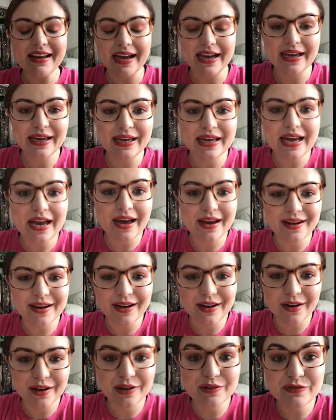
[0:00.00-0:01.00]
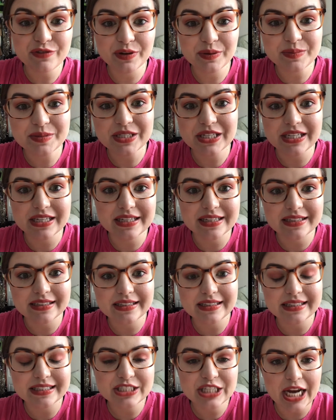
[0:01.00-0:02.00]
I filmed a
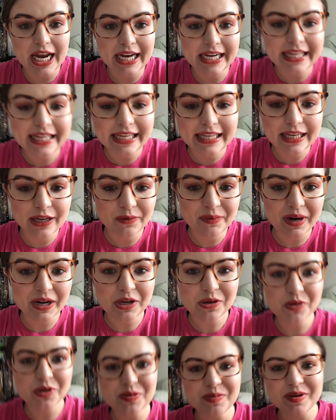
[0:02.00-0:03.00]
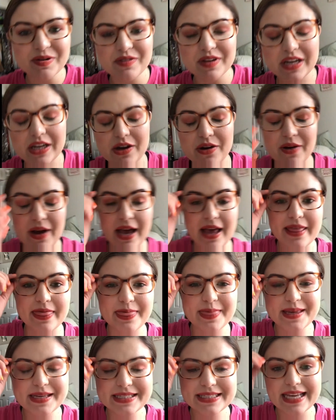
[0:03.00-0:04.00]
Chatty get ready with me video on
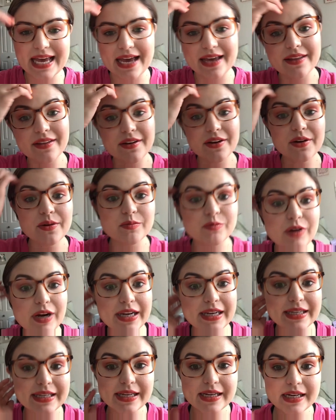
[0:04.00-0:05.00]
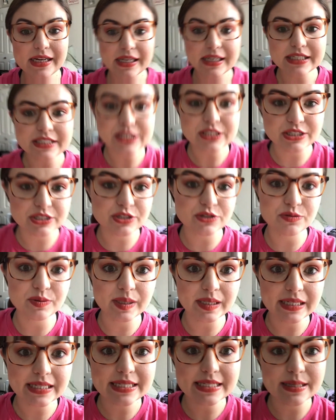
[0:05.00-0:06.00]
this eye look right here. It's just a
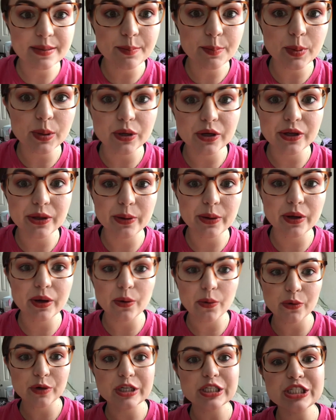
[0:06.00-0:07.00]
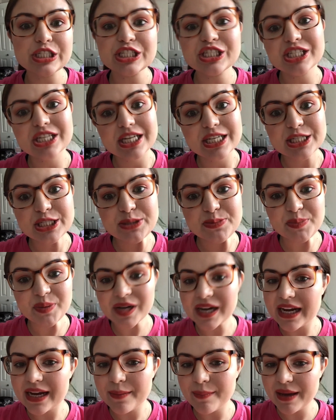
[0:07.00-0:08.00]
really simple orange
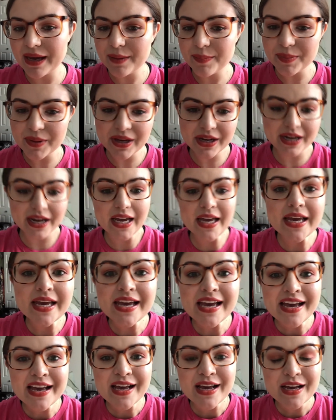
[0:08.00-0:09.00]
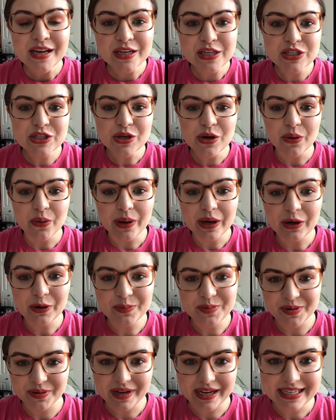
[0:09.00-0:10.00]
spring makeup look, so I
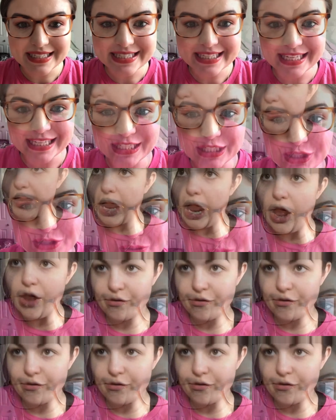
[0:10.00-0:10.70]
hope you guys enjoy.